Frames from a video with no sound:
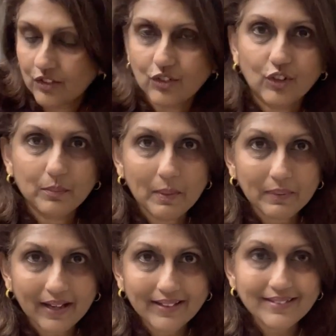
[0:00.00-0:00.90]
So
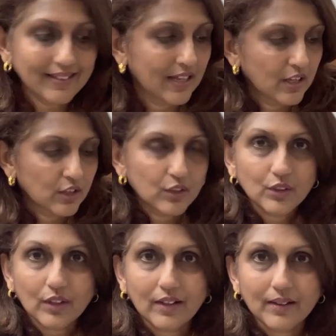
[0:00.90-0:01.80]
remember, guys,
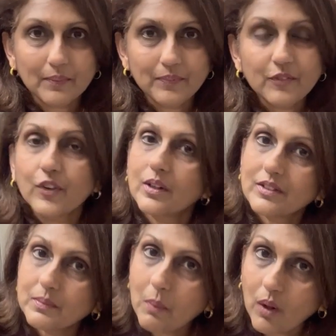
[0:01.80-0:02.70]
for a
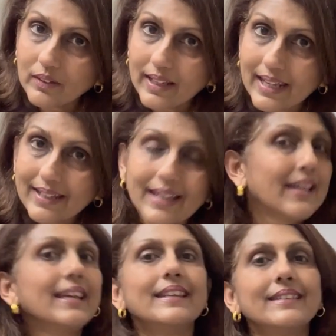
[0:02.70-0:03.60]
small cake,
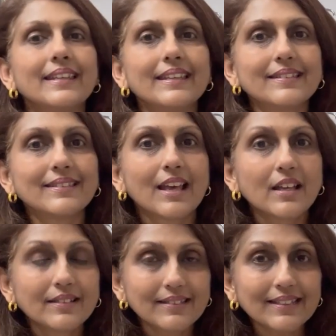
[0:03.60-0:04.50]
it is
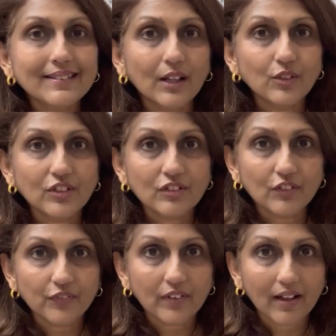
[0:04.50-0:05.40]
6 ounces
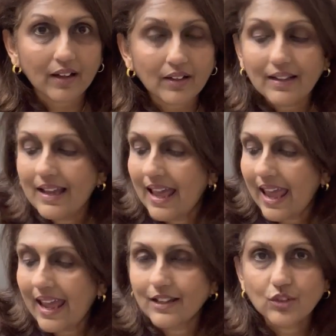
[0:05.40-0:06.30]
of flour
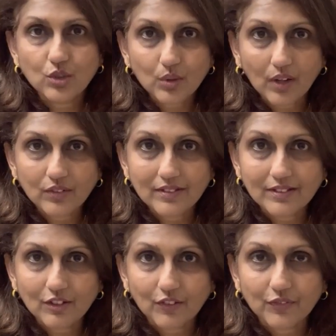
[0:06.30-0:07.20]
and 2
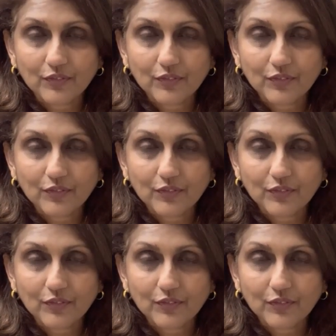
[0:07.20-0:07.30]
ounces of